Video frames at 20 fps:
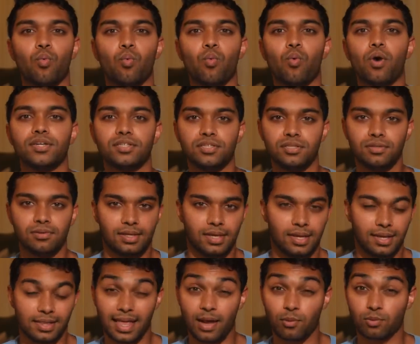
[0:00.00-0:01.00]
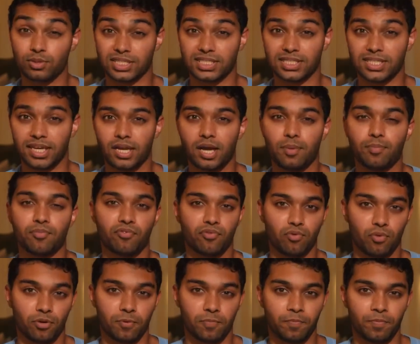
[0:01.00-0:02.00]
What do you think that was set up
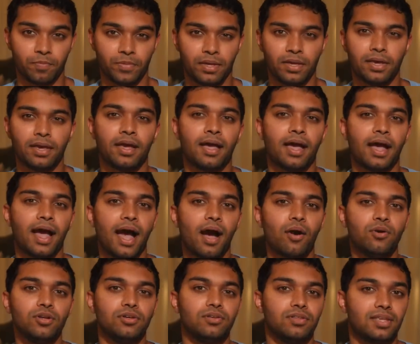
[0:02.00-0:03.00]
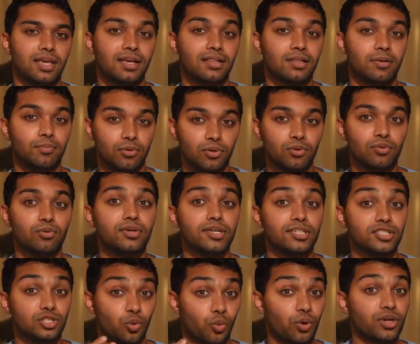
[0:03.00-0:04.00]
for? How do you think Laboon
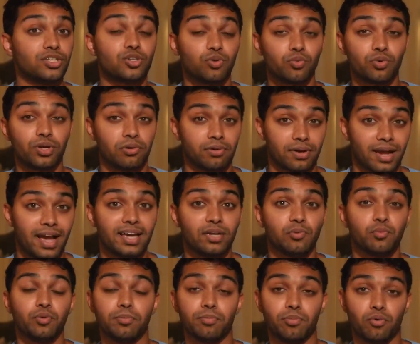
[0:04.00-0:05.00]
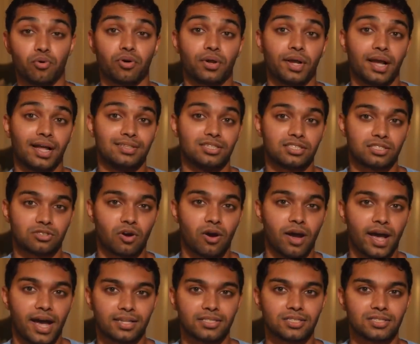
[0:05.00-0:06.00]
is going to reunite with Brook and the
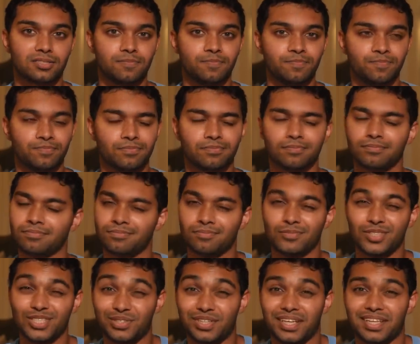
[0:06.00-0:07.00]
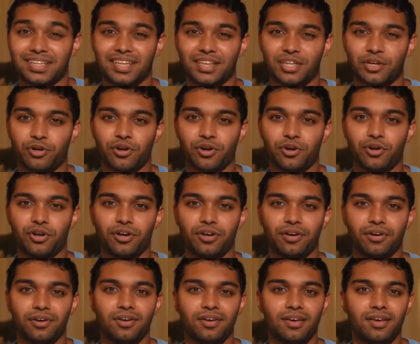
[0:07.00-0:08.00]
Straw Hats? Do you think that they're
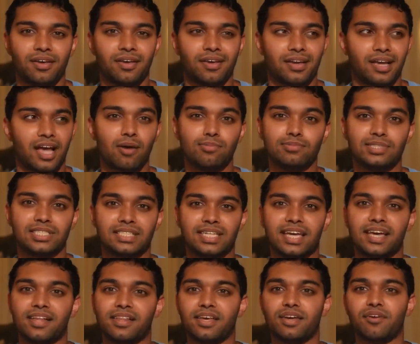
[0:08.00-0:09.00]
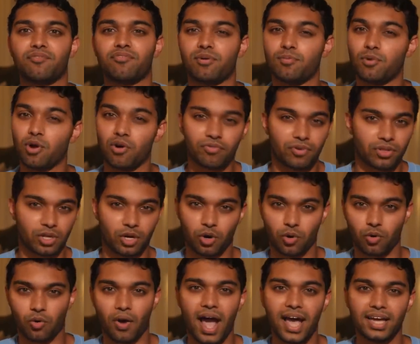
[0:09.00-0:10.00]
gonna come sailing from over the
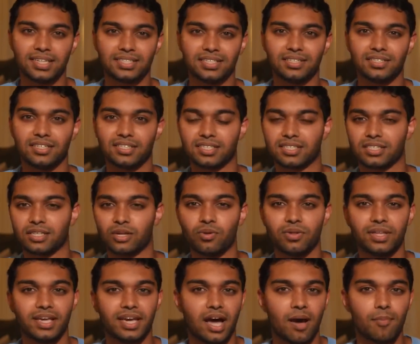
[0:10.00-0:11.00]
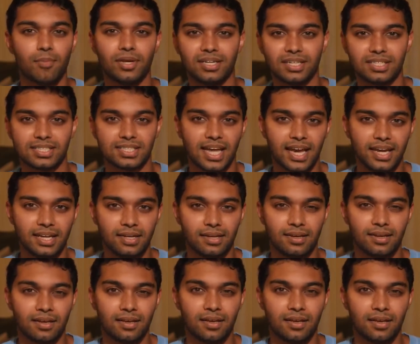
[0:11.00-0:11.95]
horizon to slowly come into sight?